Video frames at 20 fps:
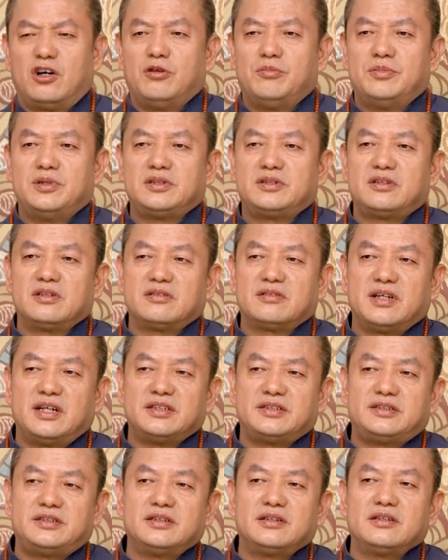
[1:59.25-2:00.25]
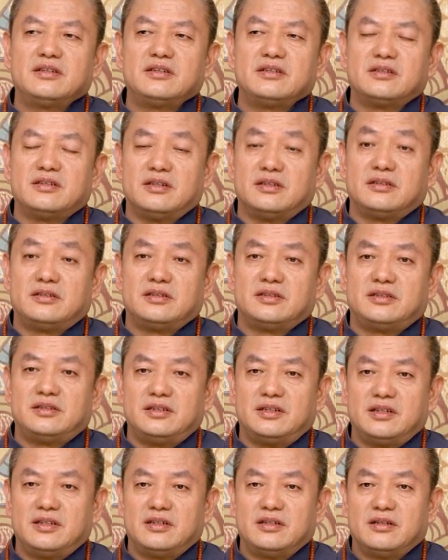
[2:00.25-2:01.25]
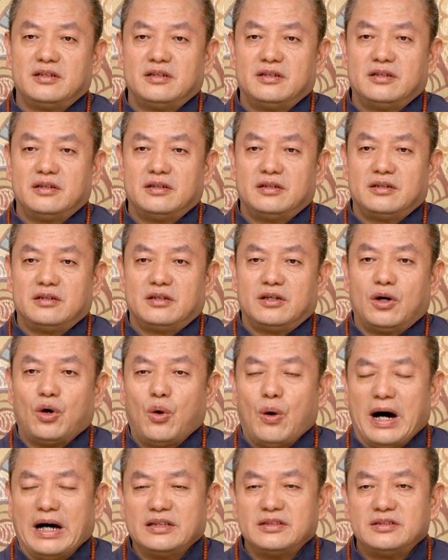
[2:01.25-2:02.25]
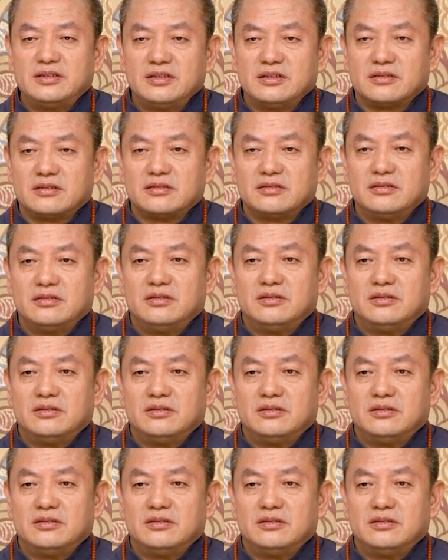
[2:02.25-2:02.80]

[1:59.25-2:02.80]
to the environment and events we currently experience.